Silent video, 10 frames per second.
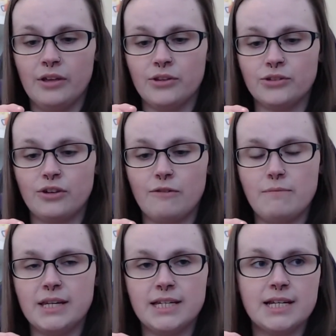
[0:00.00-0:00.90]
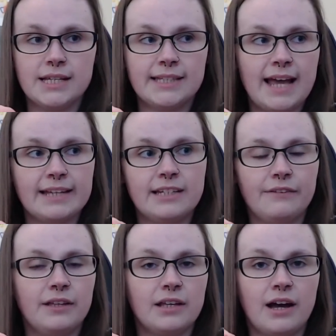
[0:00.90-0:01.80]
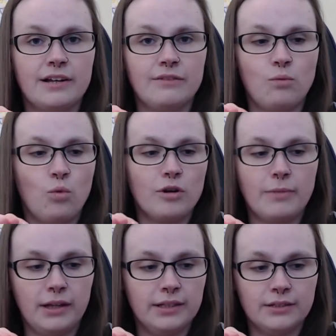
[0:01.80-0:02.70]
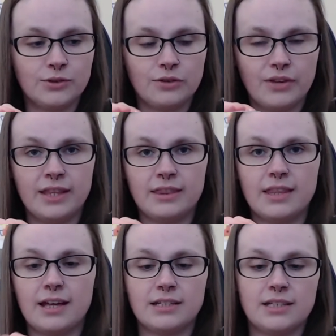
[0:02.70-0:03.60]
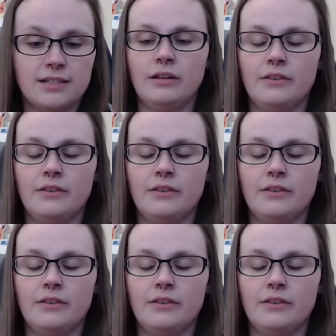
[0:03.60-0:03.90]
the sort of mintiness and definitely the kind of watermelon sort of hint that